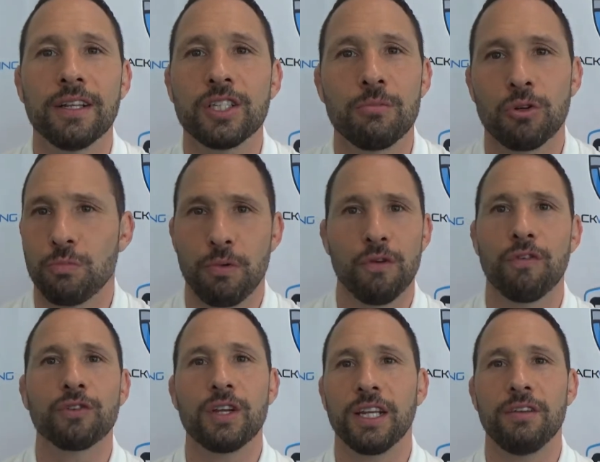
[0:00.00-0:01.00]
That's the most
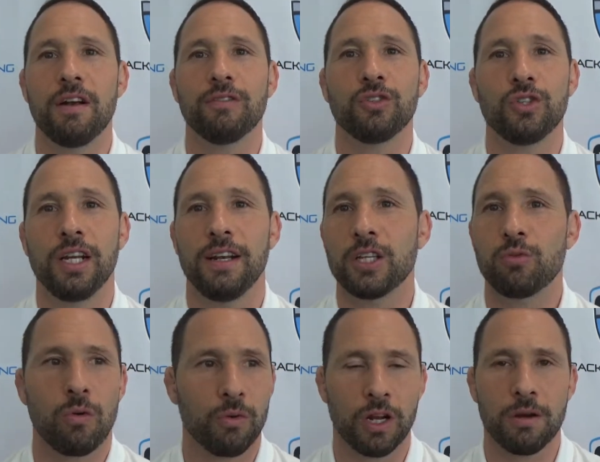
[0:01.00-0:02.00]
beautiful thing you've ever seen. That's
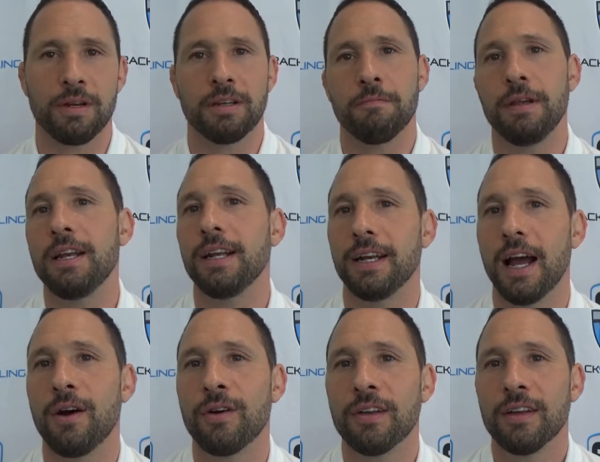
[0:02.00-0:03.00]
where we're going to be competing
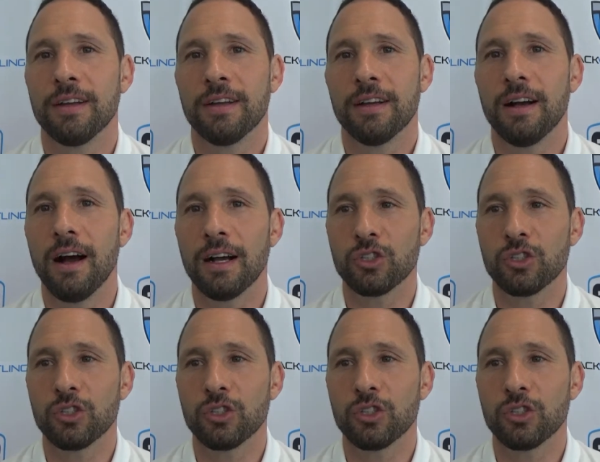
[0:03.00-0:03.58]
now.